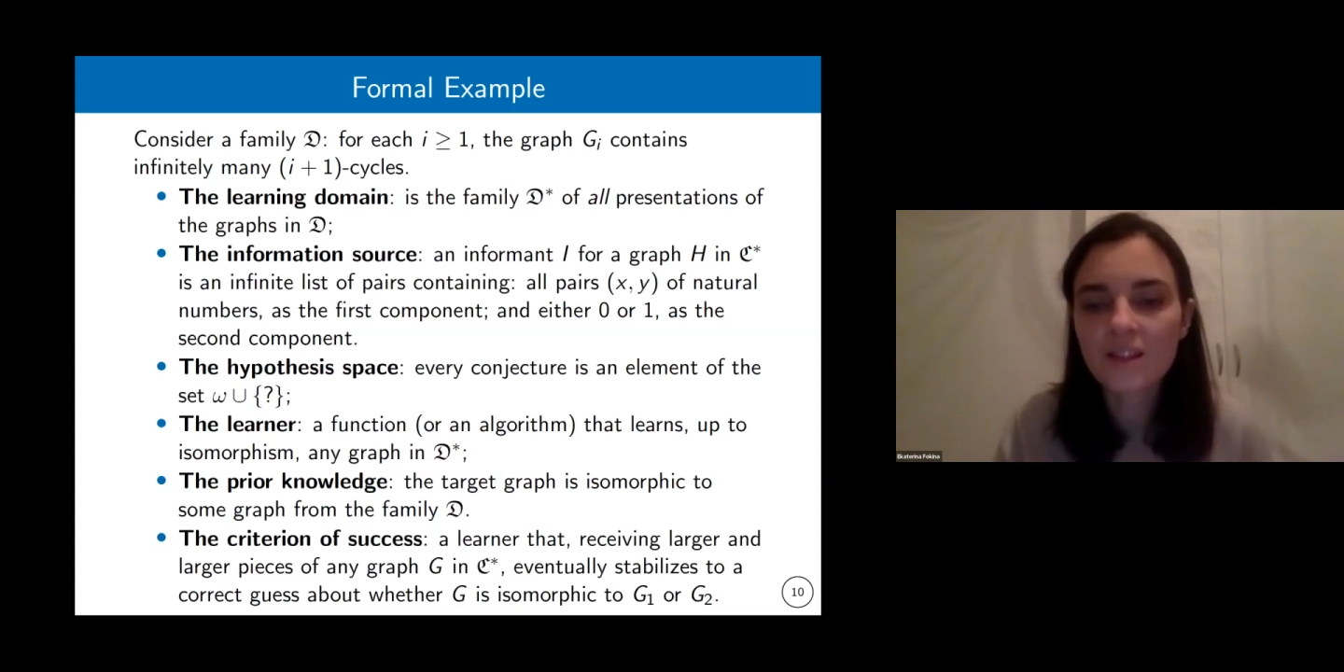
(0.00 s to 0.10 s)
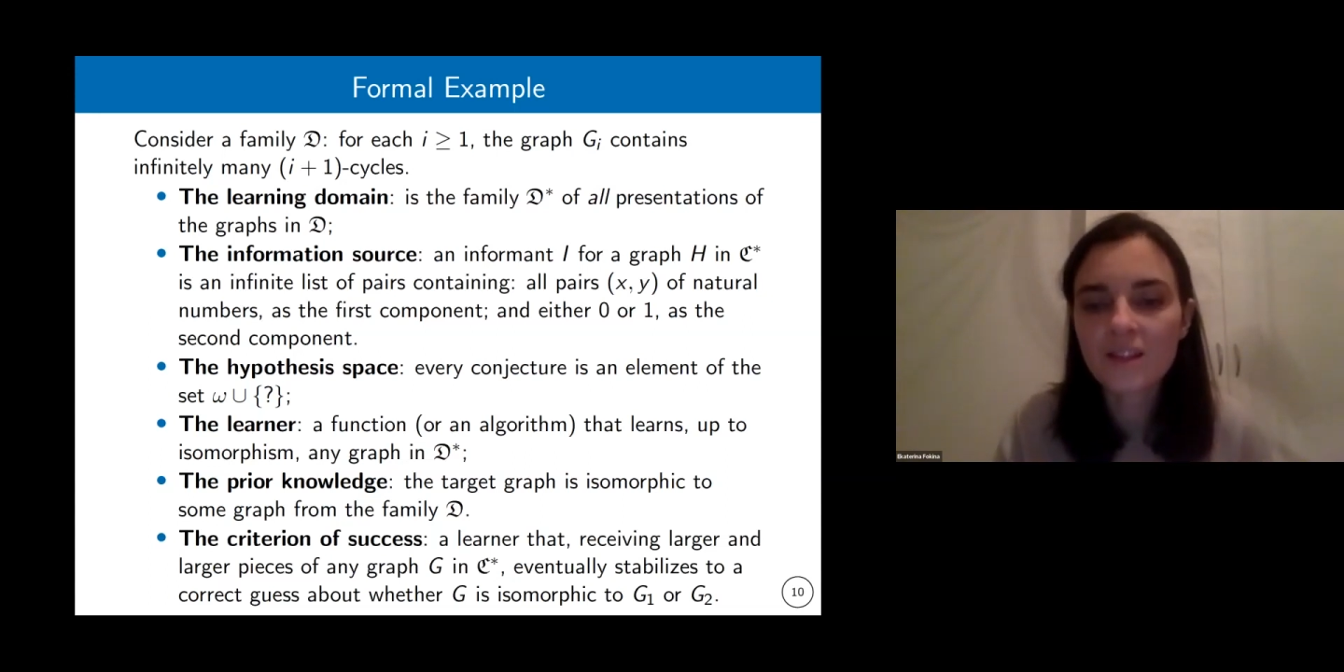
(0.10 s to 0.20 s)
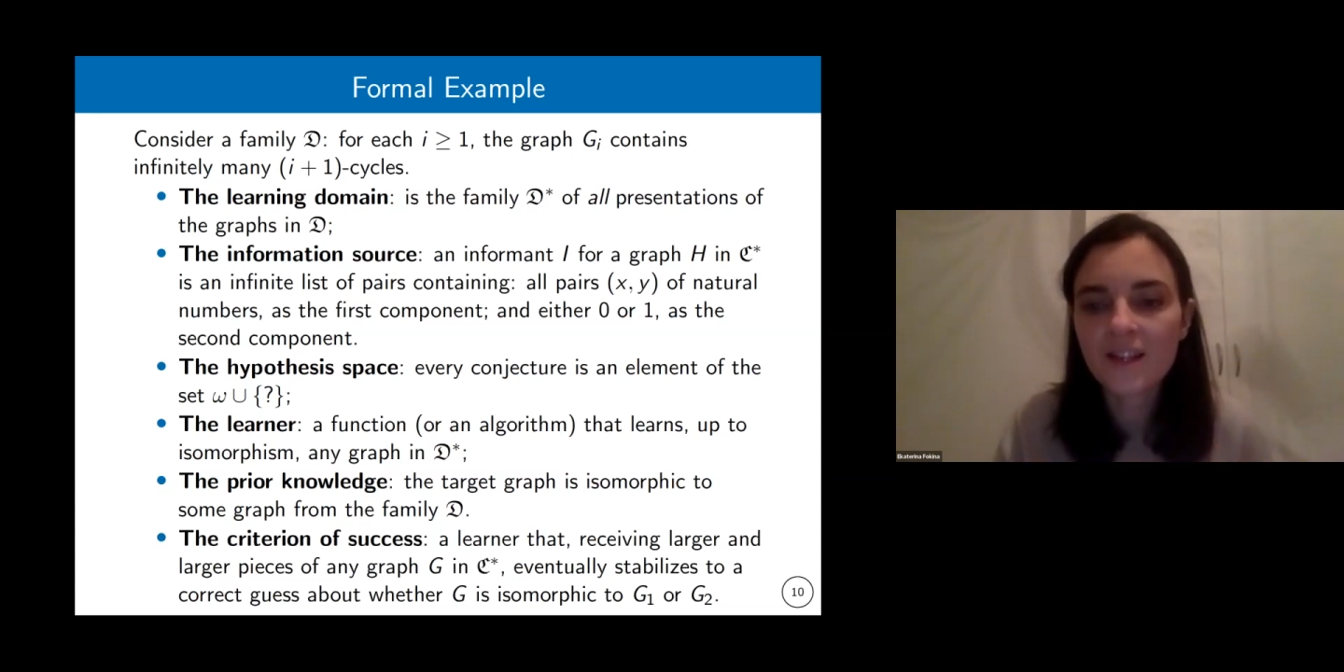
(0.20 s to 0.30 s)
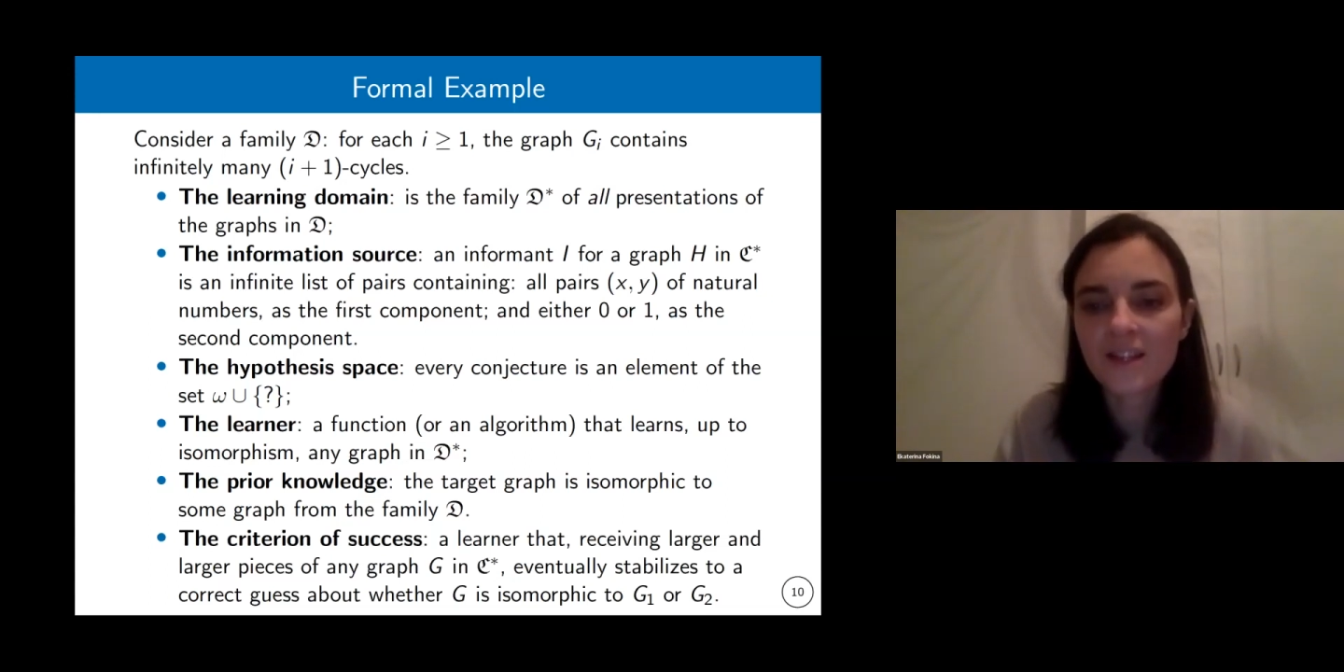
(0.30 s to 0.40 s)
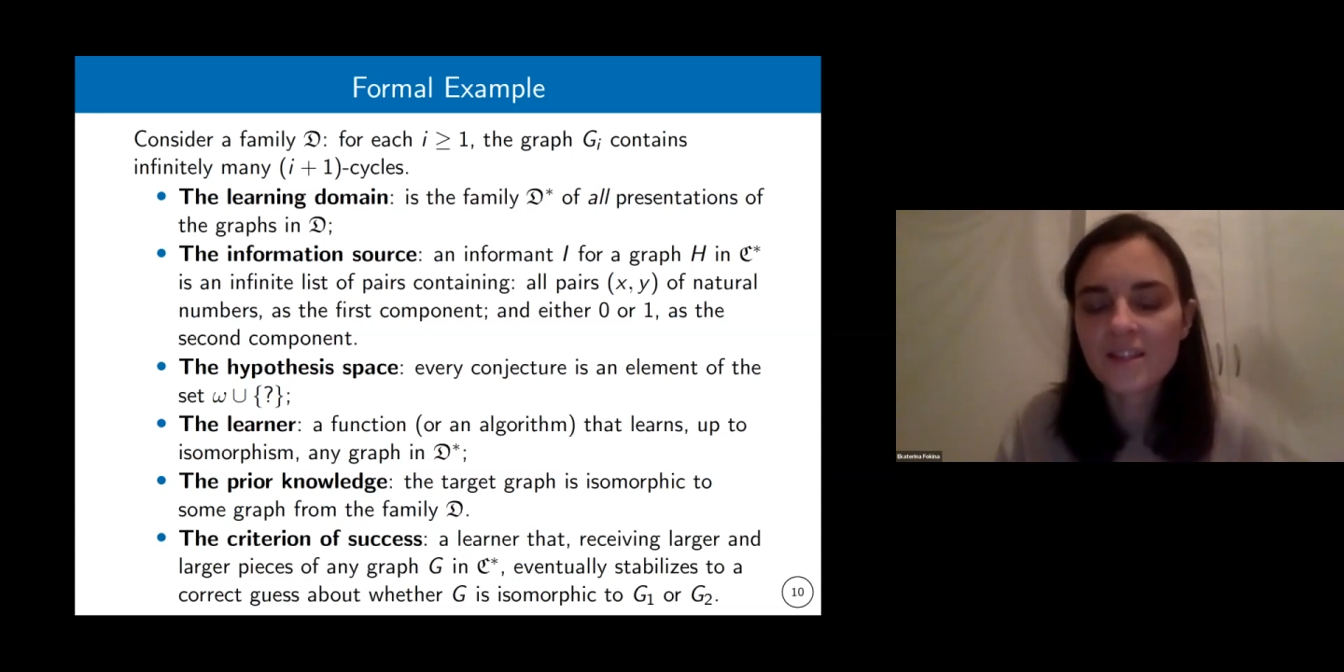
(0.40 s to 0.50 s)

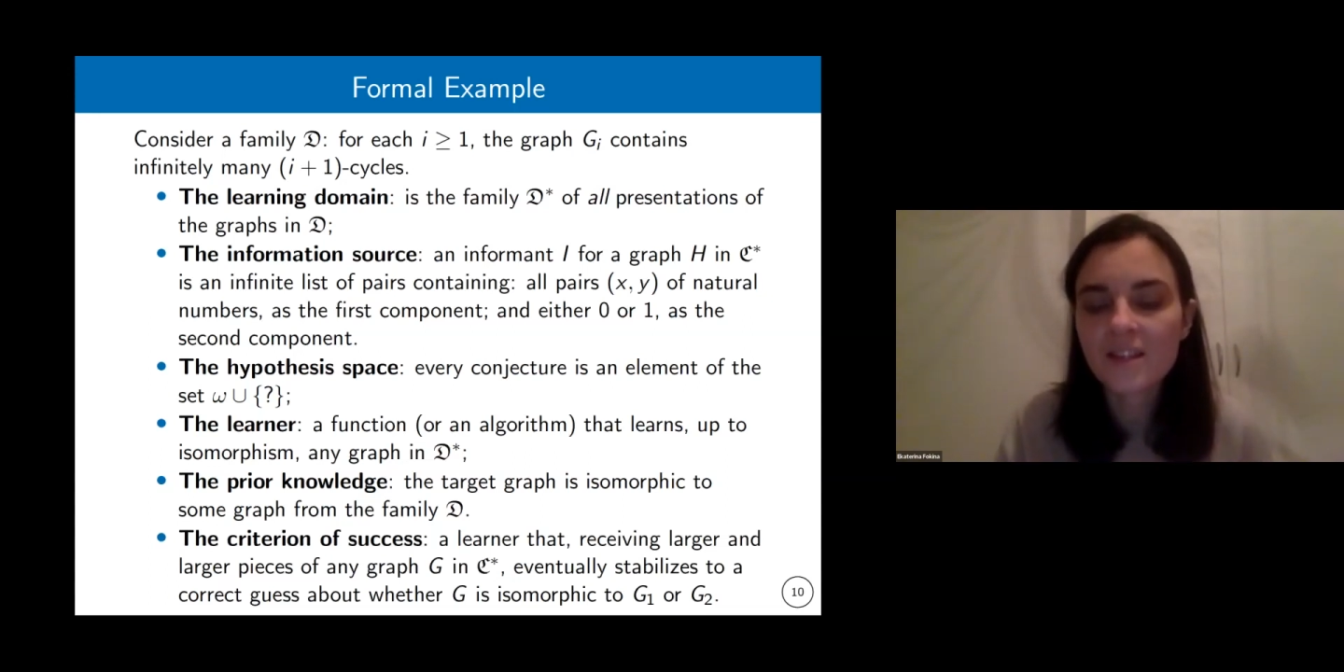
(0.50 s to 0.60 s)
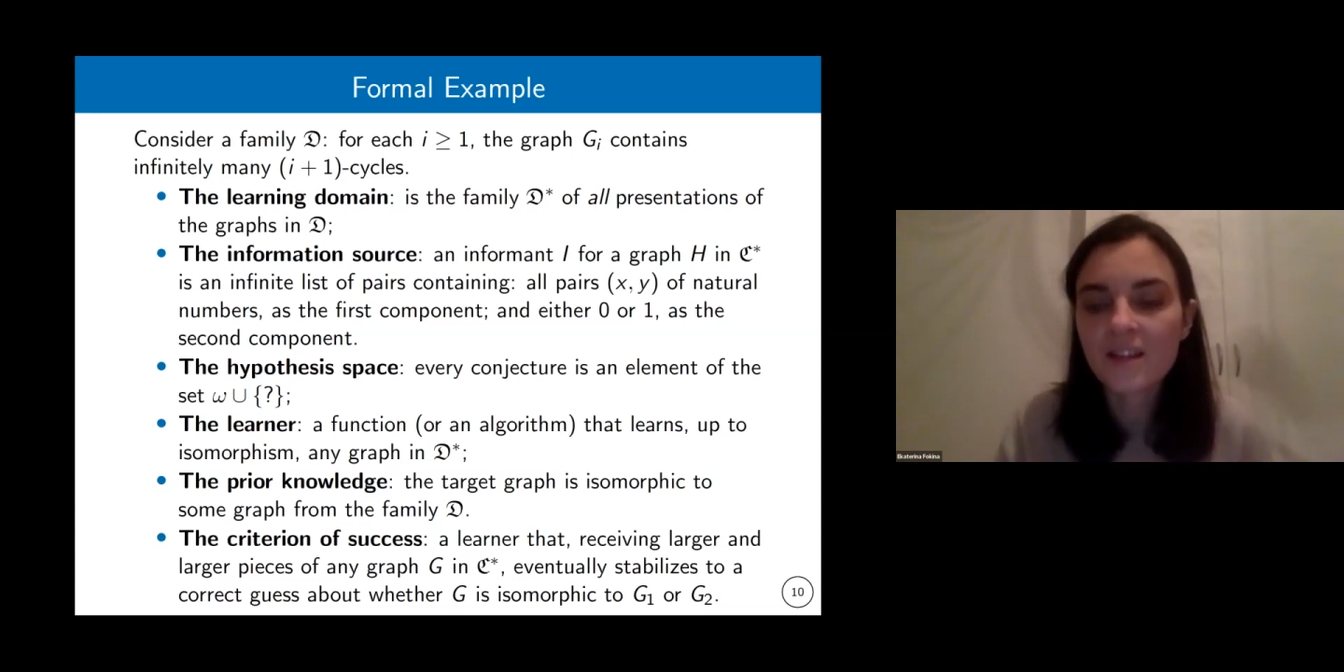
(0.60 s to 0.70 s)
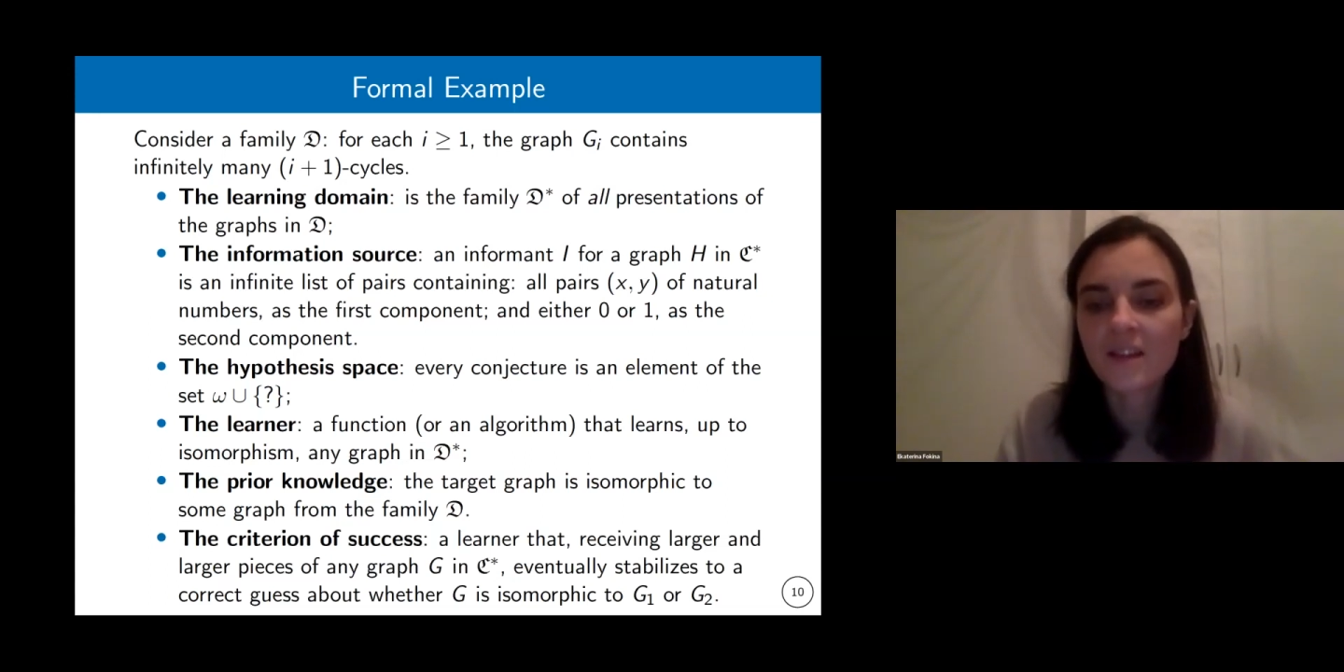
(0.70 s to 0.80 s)
class.